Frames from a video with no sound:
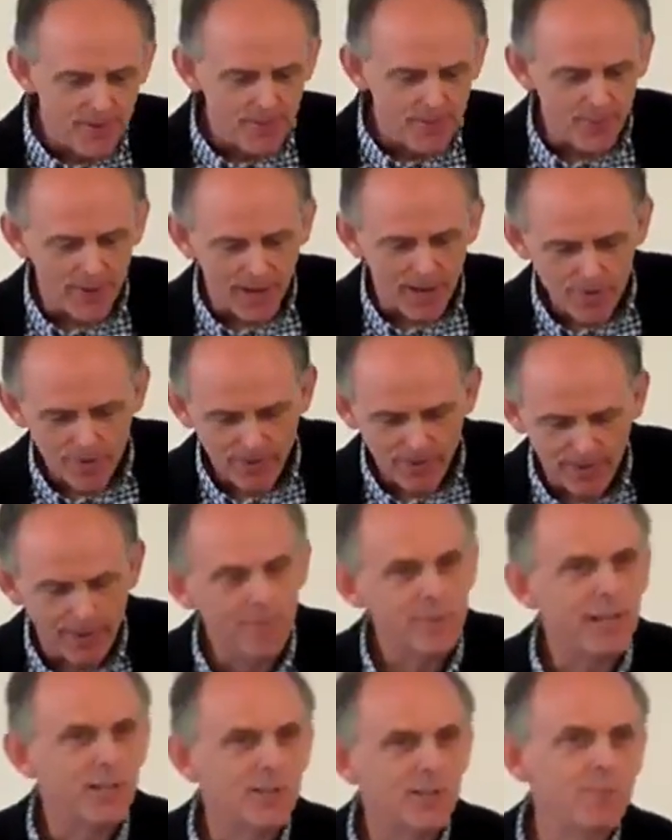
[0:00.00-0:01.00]
Well, let
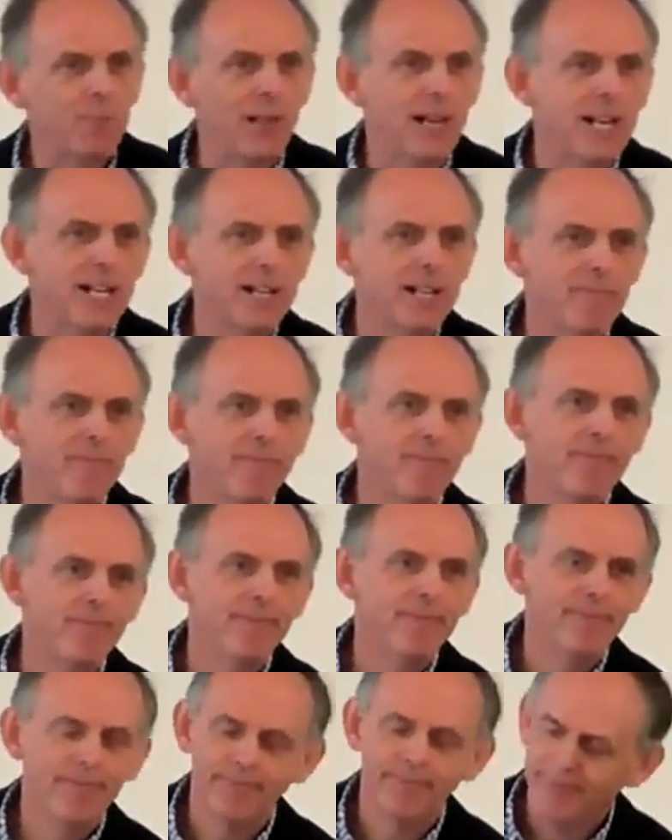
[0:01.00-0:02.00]
me explain.
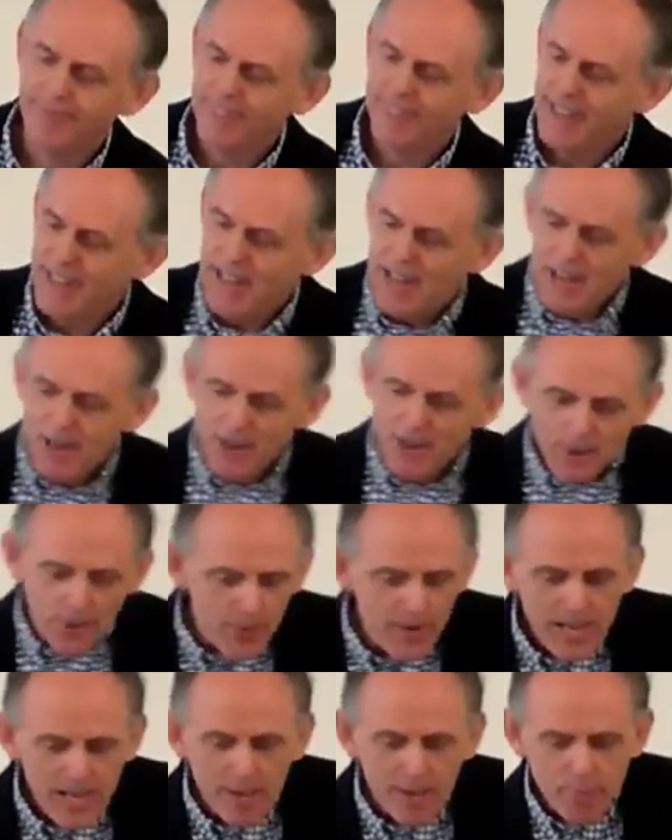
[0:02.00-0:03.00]

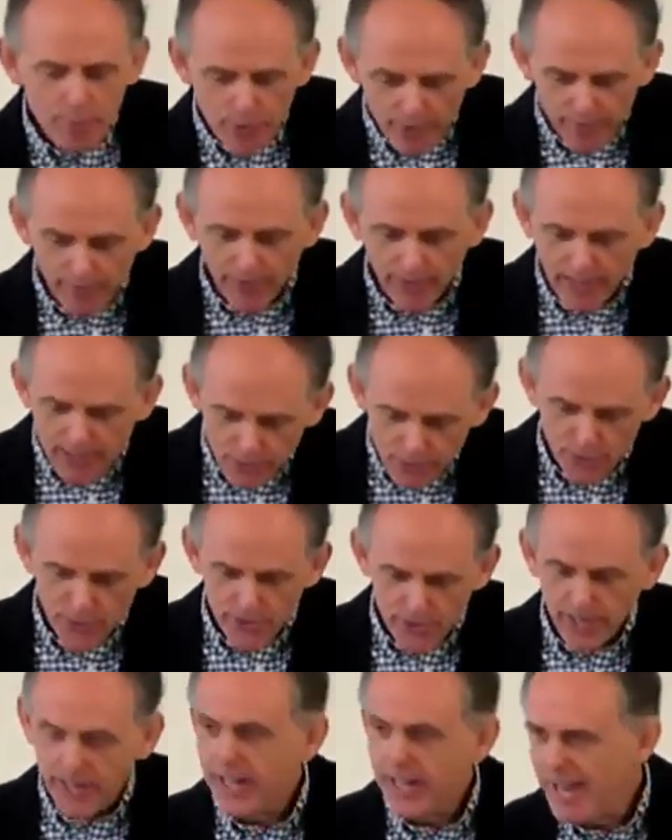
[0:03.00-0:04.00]
We are
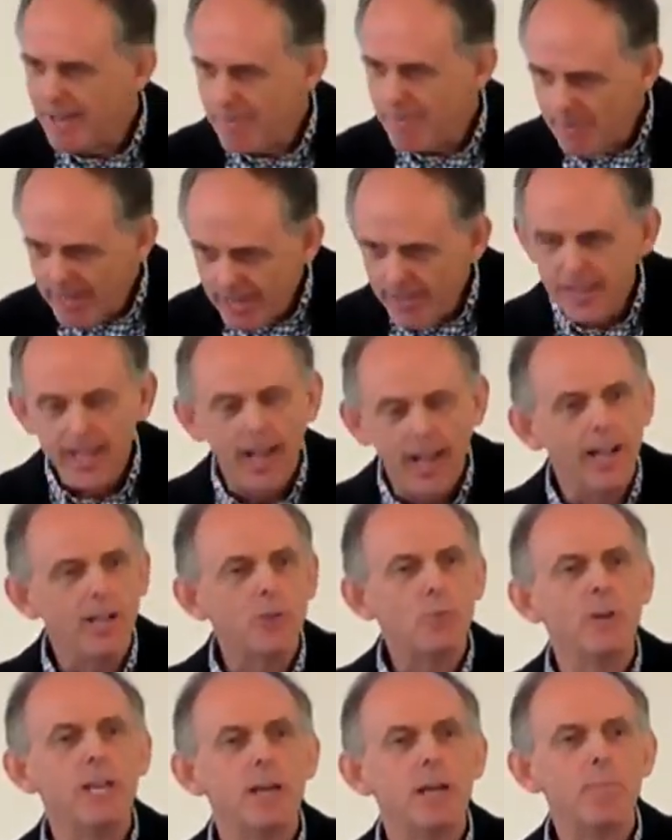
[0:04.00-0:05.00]
privileged, and I mean
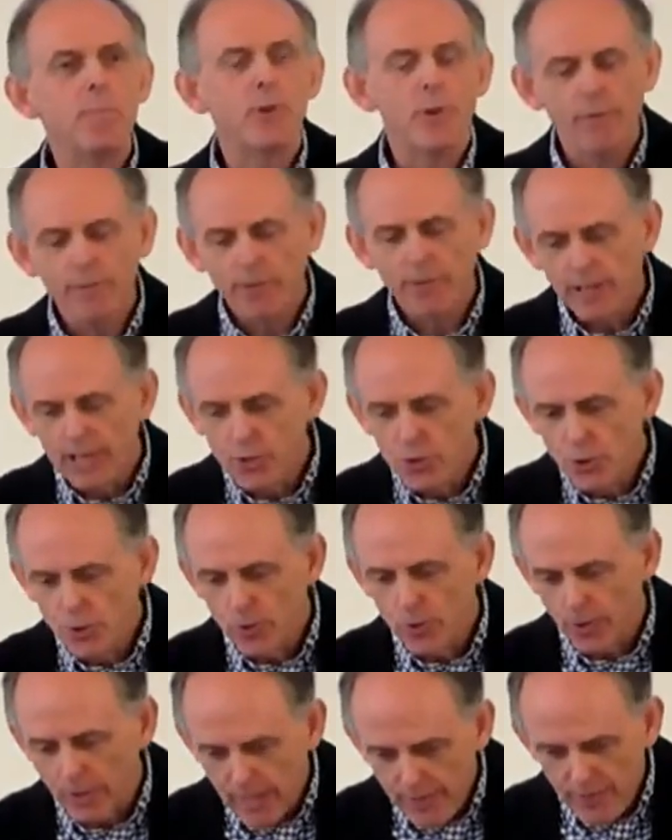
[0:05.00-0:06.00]
that, we are privileged
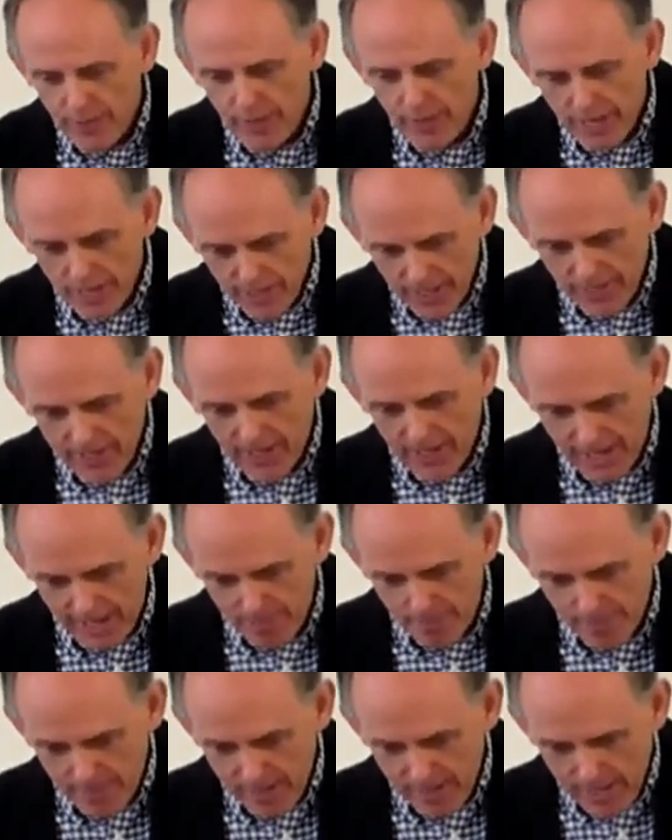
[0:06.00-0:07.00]
to live at a
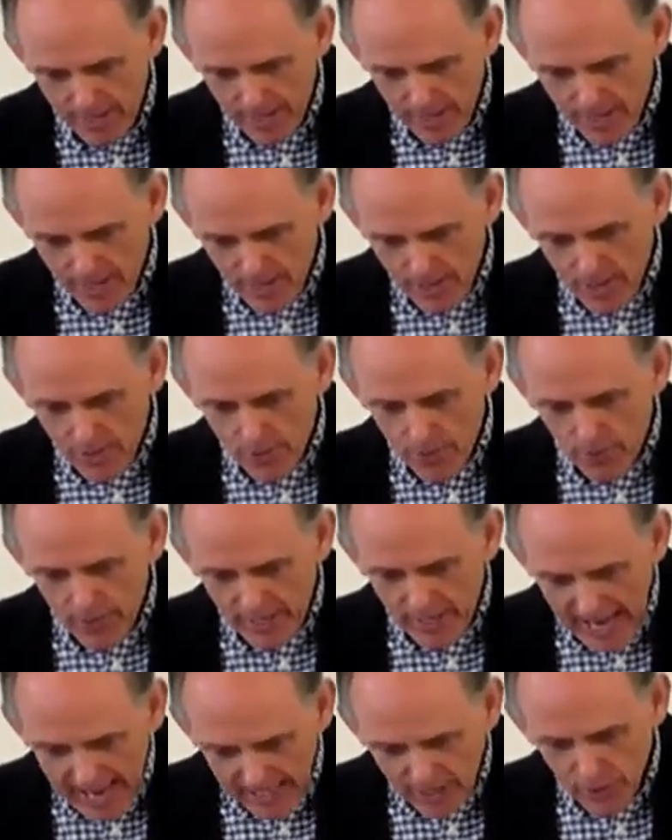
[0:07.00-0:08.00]
time
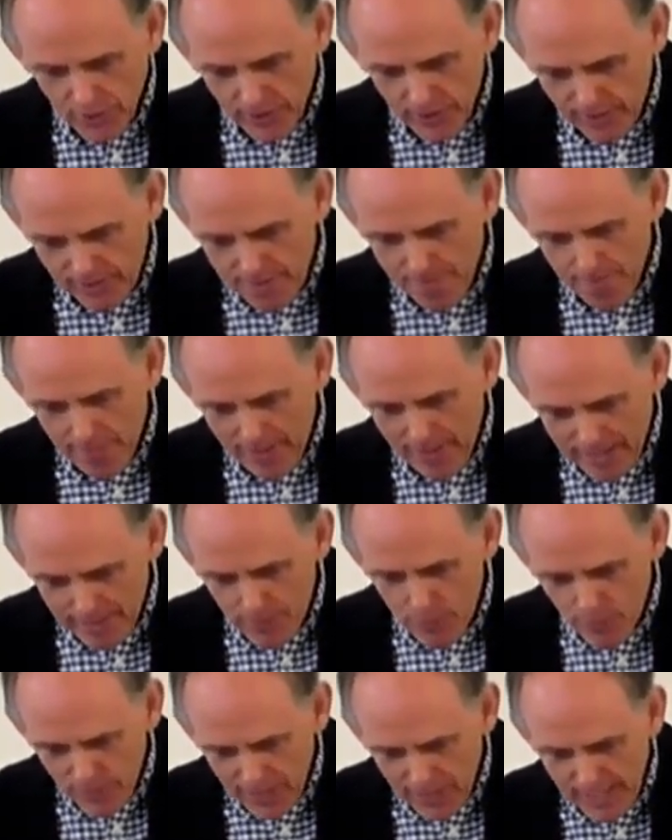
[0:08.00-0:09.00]
when excellent
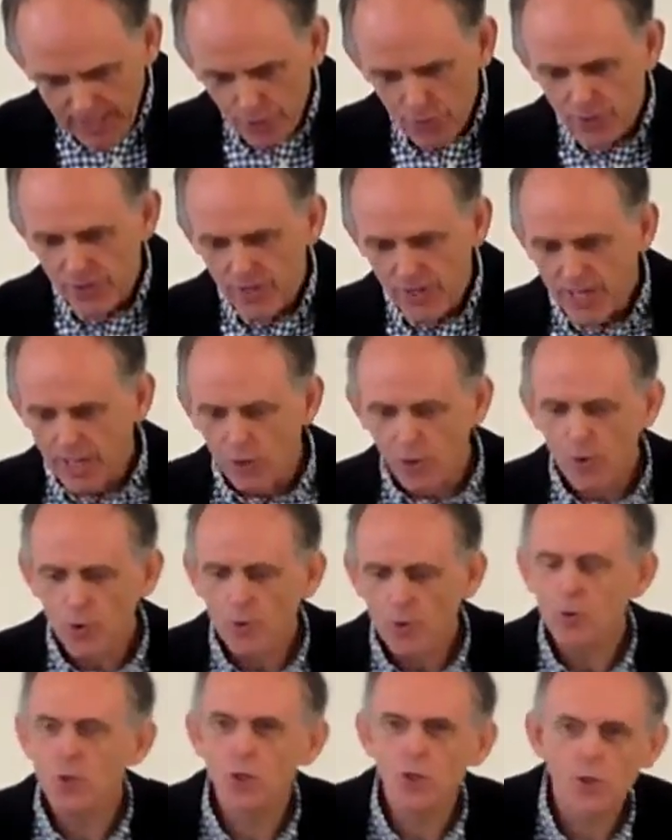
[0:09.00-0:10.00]
Bible teaching and
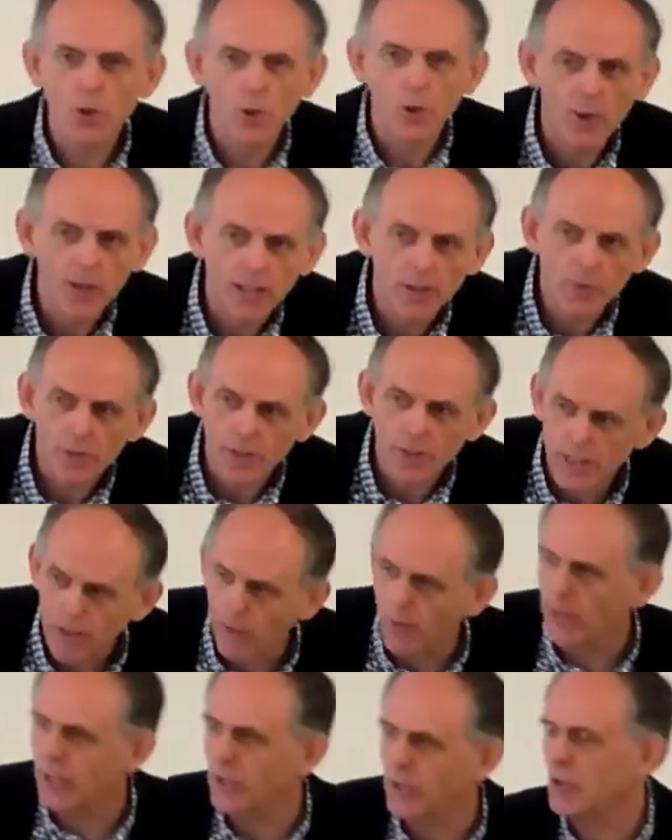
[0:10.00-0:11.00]
good solid
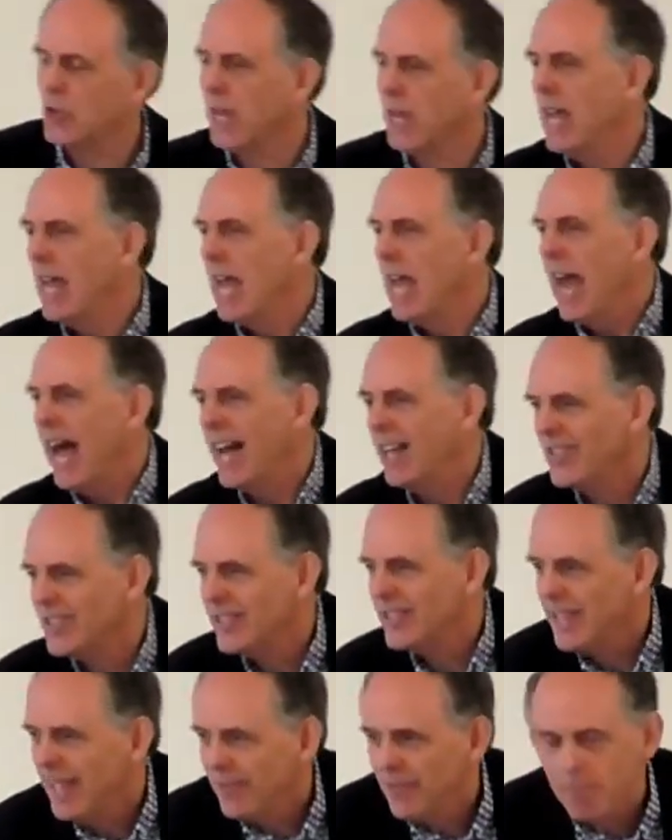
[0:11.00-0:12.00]
theology has
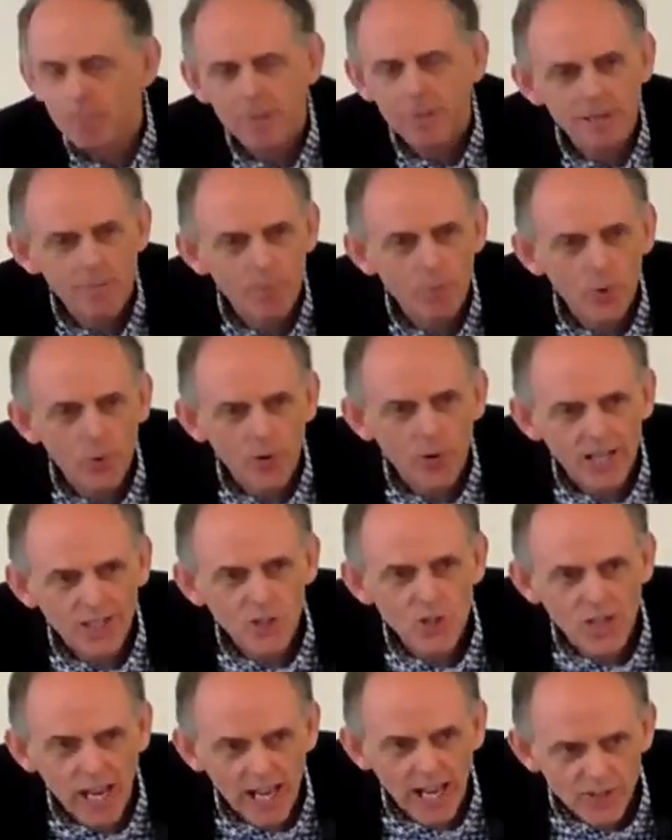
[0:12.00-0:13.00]
never been more
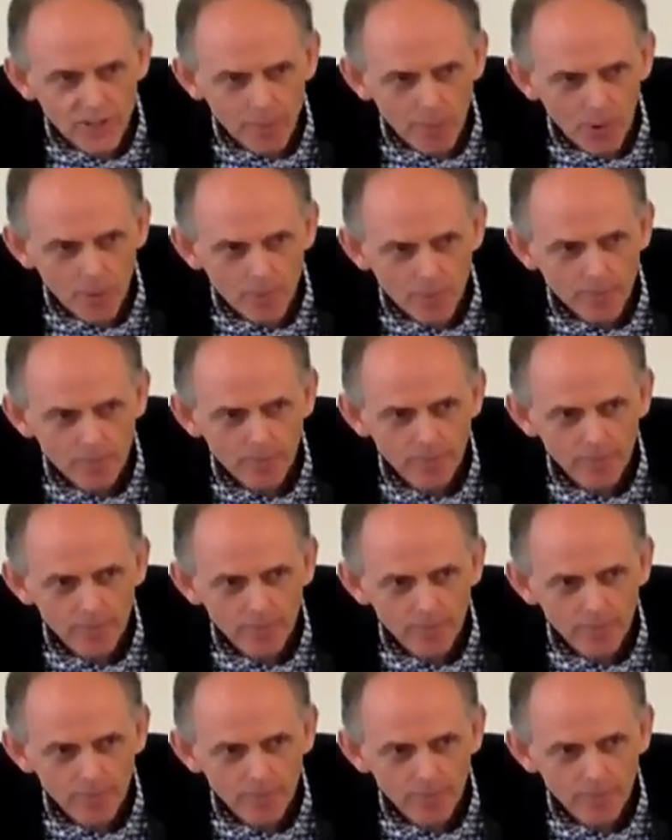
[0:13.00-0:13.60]
accessible.